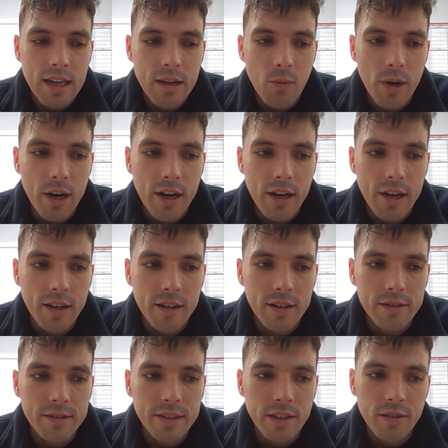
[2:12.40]

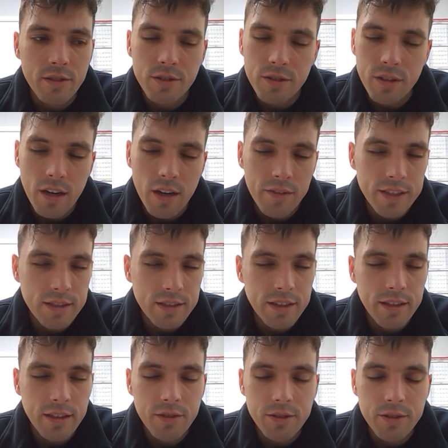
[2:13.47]
where they'll obviously
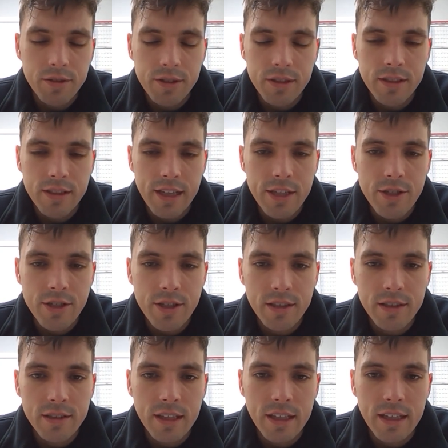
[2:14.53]
they'll lose
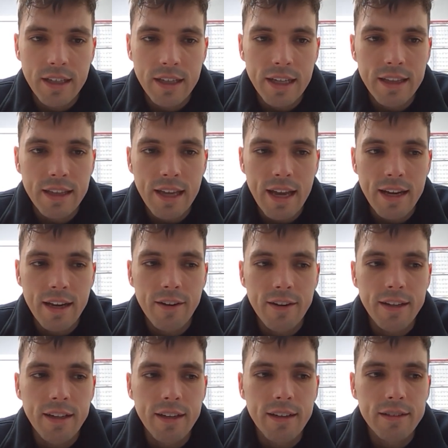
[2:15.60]
sensation uh, in that
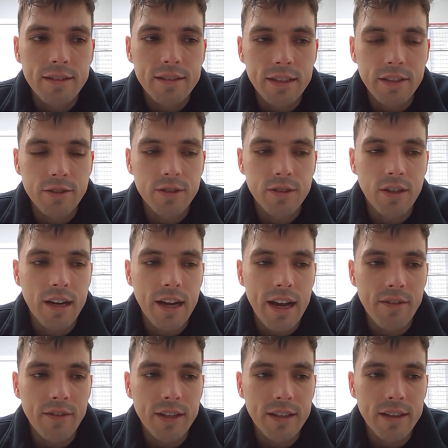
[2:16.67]
area. They'll start
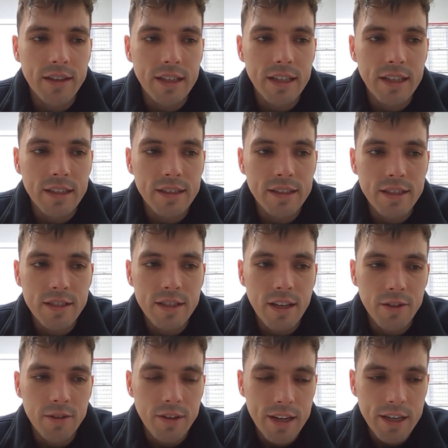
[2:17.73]
having the
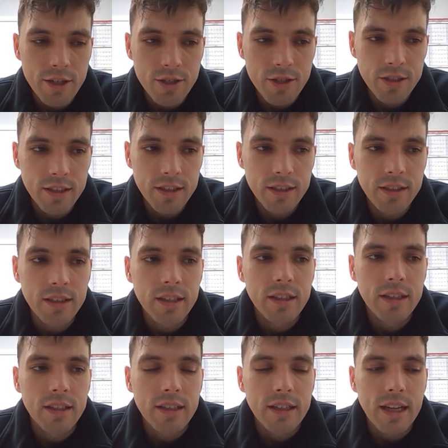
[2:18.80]
discoloration,
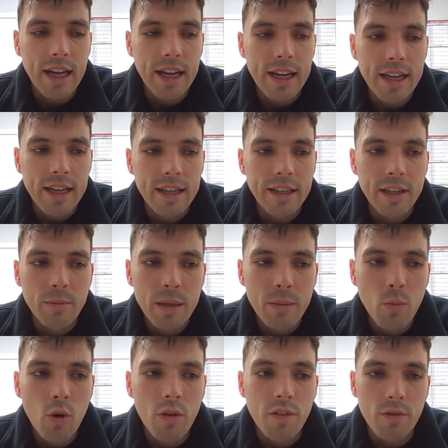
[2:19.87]
and it'll be
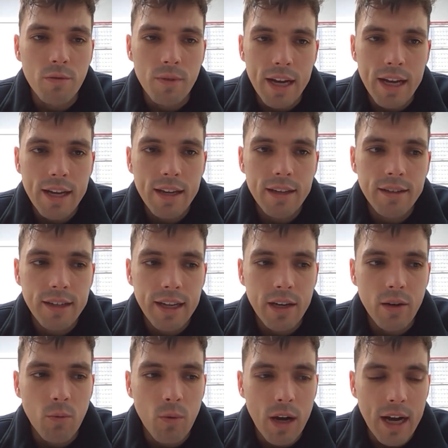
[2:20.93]
more of a red and a
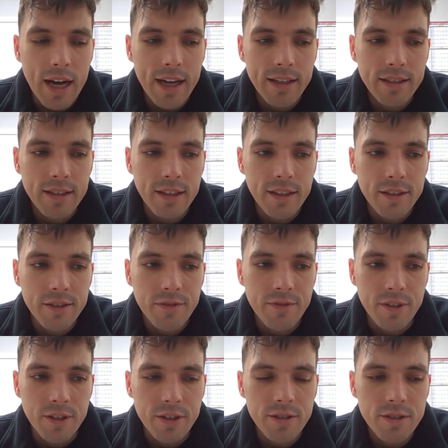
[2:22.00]
white color
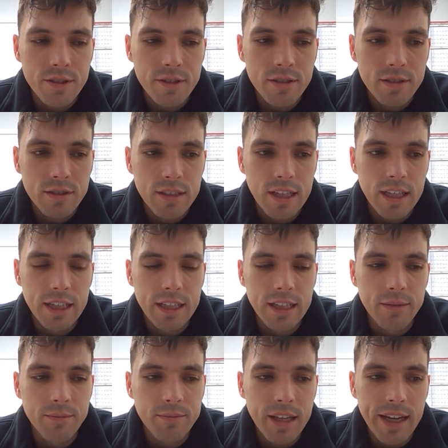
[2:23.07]
first,
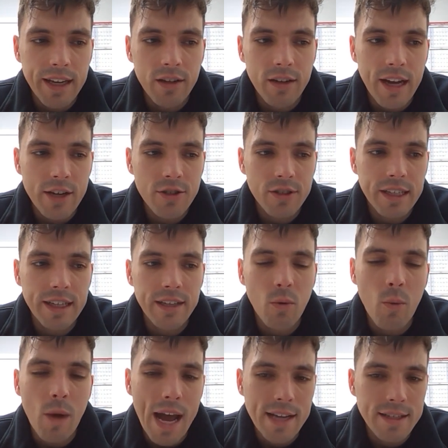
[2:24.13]
um, and it'll actually get a
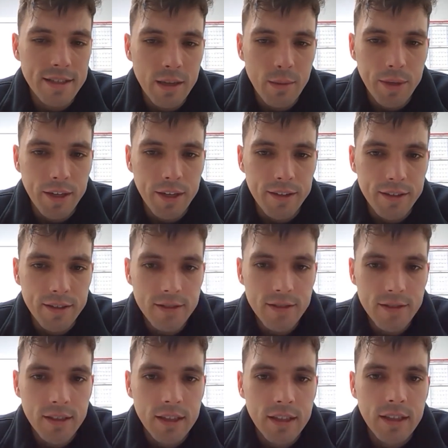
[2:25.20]
waxy appearance.